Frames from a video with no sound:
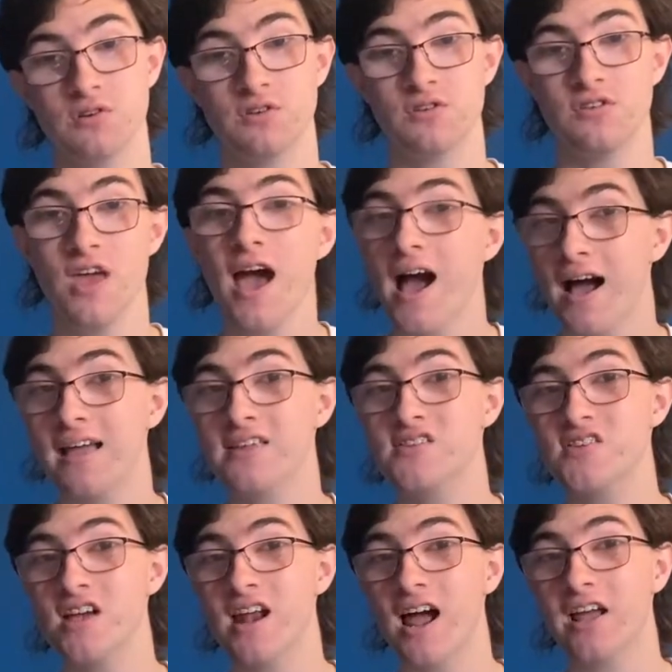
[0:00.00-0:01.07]
yeah,
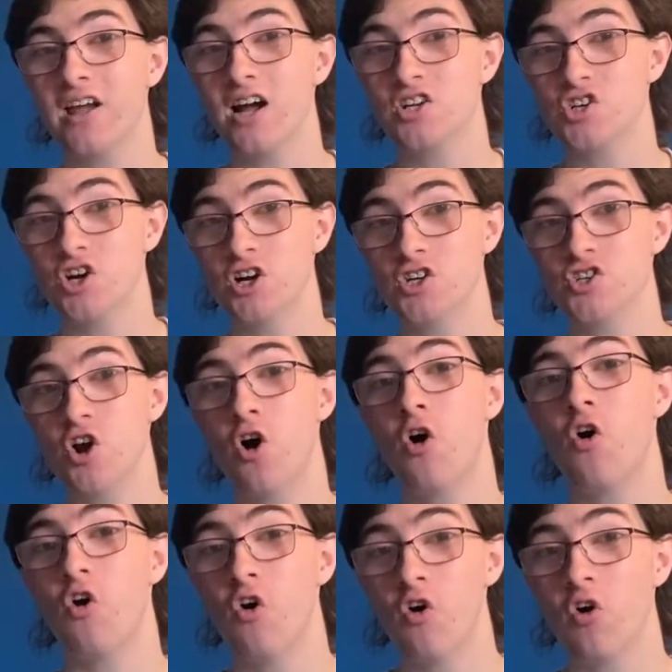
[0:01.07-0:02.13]
instead I got charged a
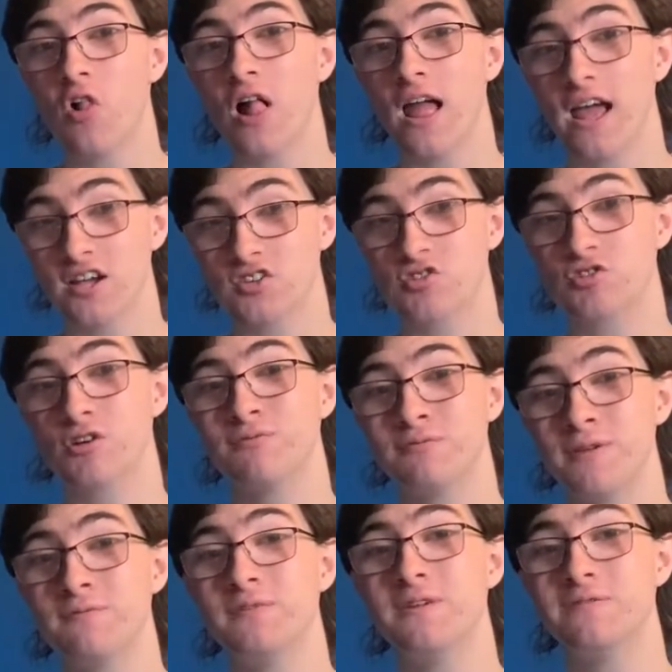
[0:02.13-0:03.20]
whole extra
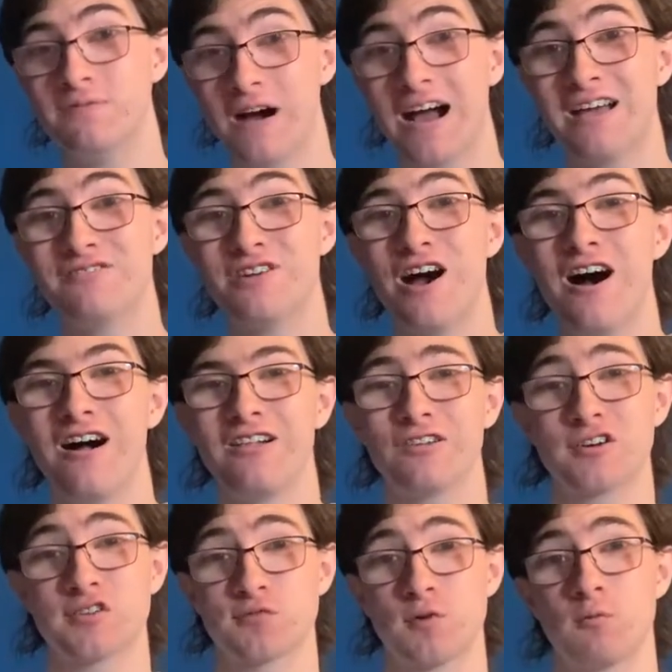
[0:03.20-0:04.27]

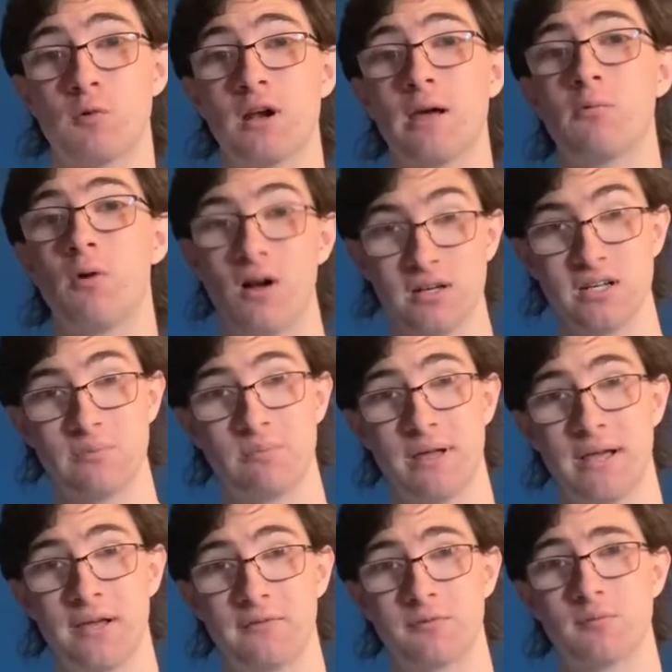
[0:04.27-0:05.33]
$55 for what I wanted to
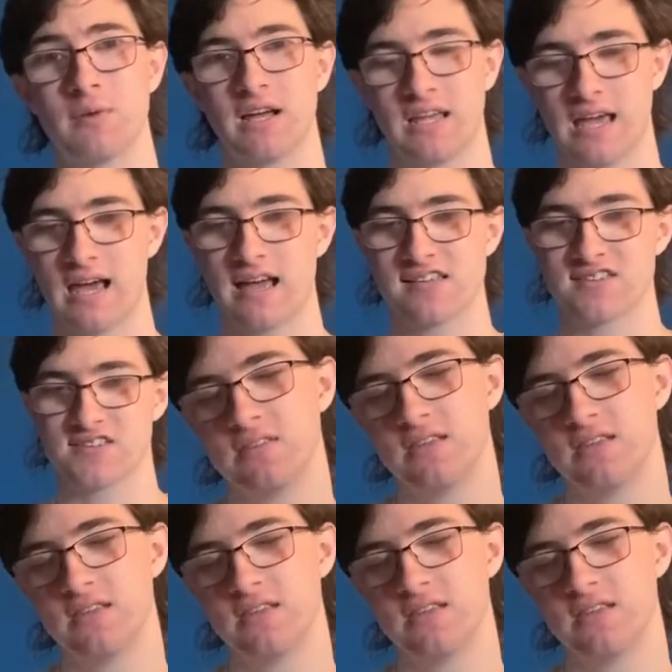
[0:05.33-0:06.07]
pay for my gas.